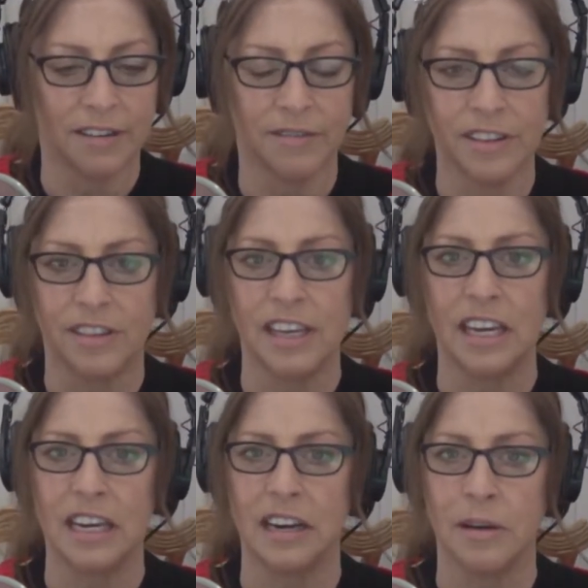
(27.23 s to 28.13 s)
of
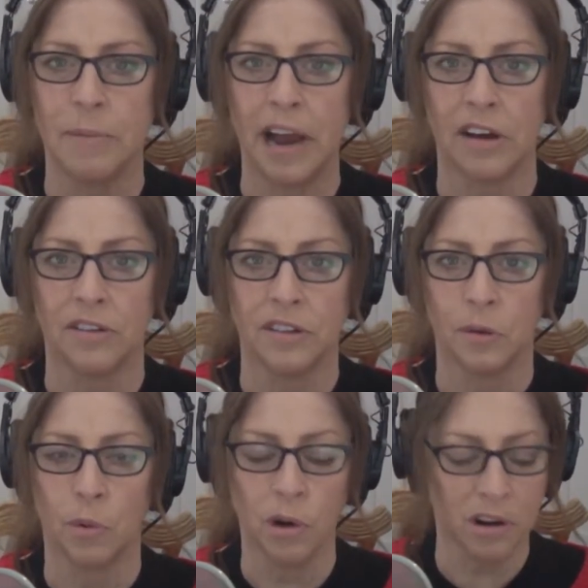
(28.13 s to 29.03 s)
thinking
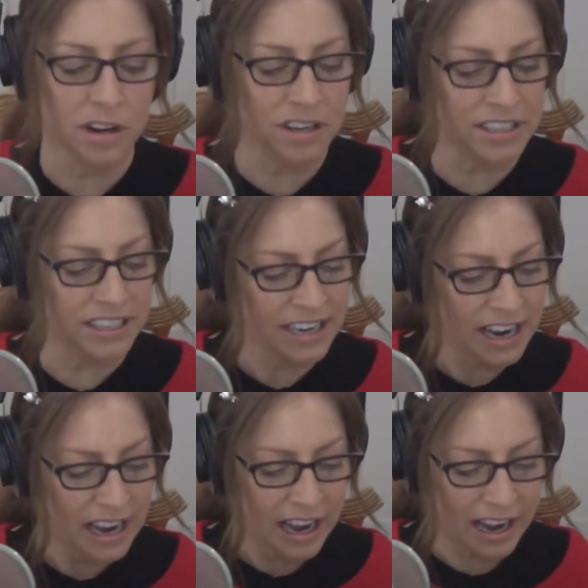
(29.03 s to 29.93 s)
about the world.